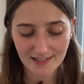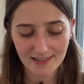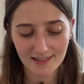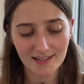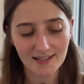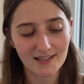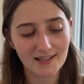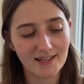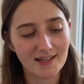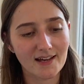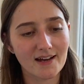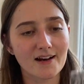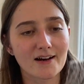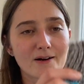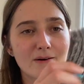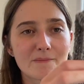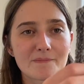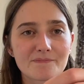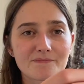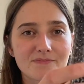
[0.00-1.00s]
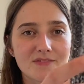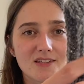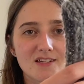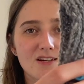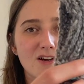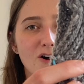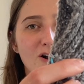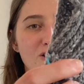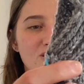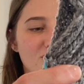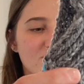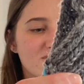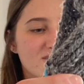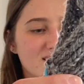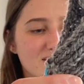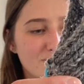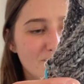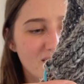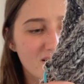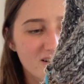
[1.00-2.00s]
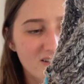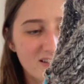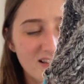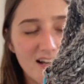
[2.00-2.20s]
the collar as well.